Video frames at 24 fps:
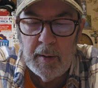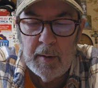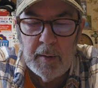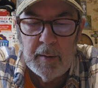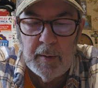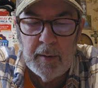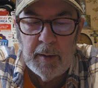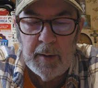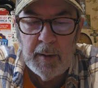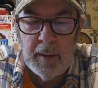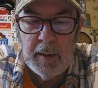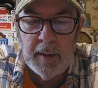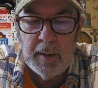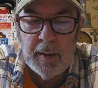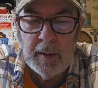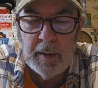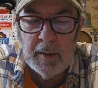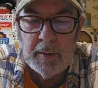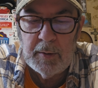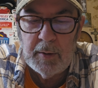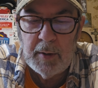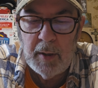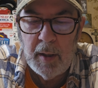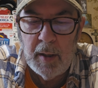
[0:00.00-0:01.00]
The
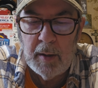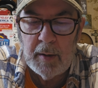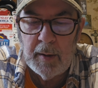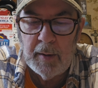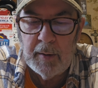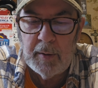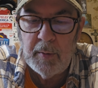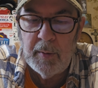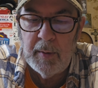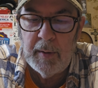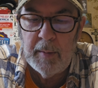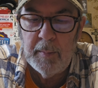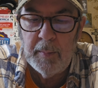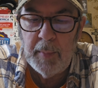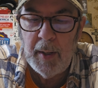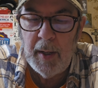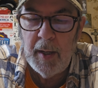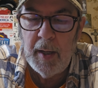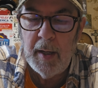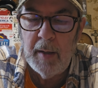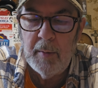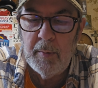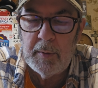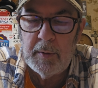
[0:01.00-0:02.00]
chocolate cream
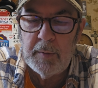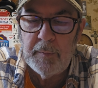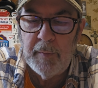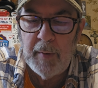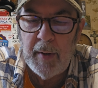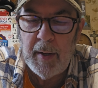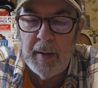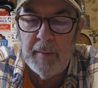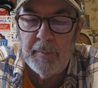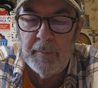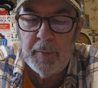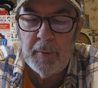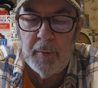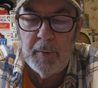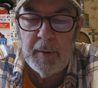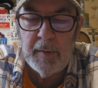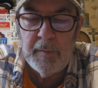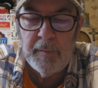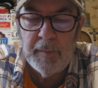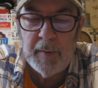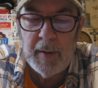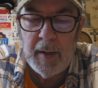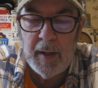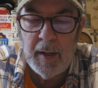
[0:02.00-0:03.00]
pie was five
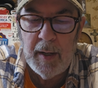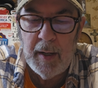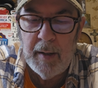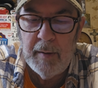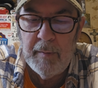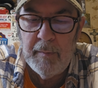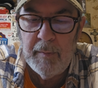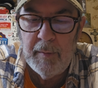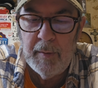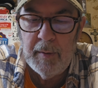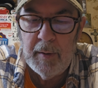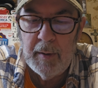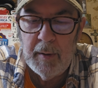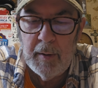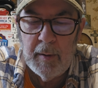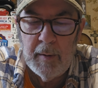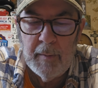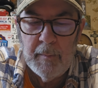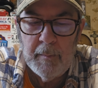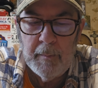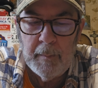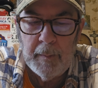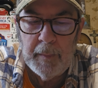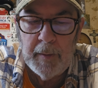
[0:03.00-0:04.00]
thirty-five.
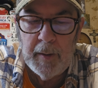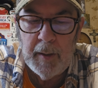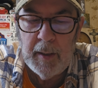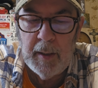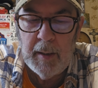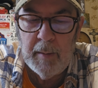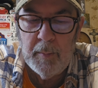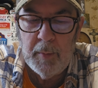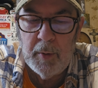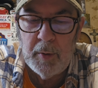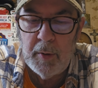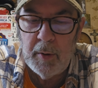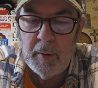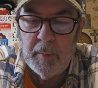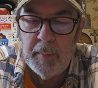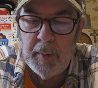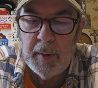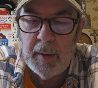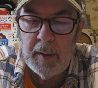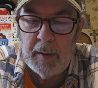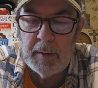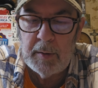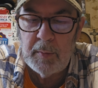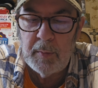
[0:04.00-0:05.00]
The hamburger
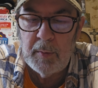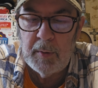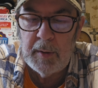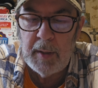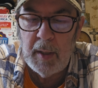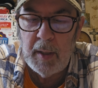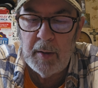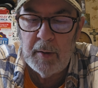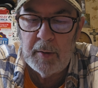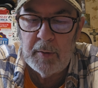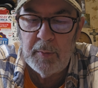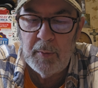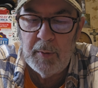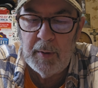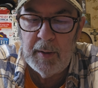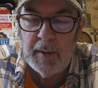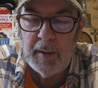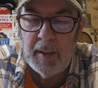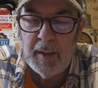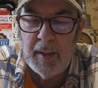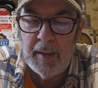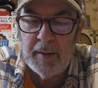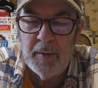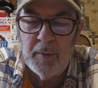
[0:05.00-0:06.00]
buns were a dollar
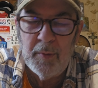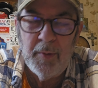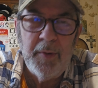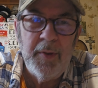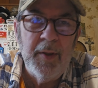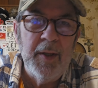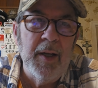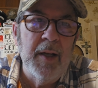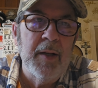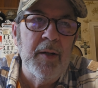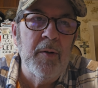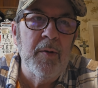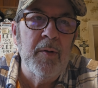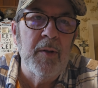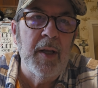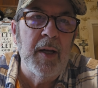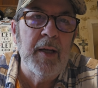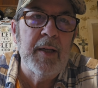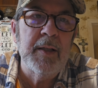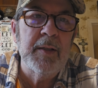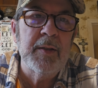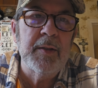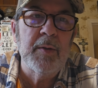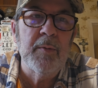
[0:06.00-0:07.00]
twenty-nine. Only thing I don't
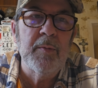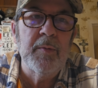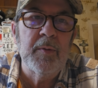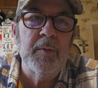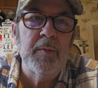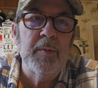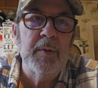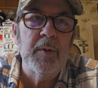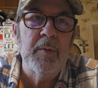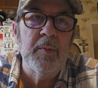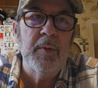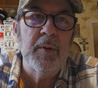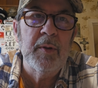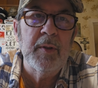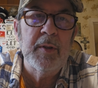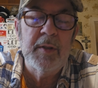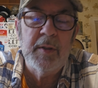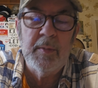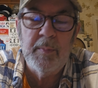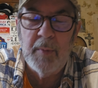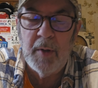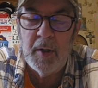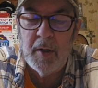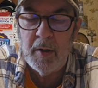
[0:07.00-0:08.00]
like is they're, they're really
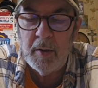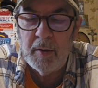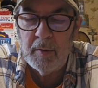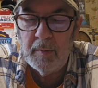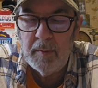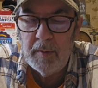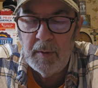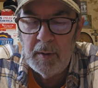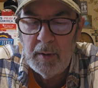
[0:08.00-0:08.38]
small.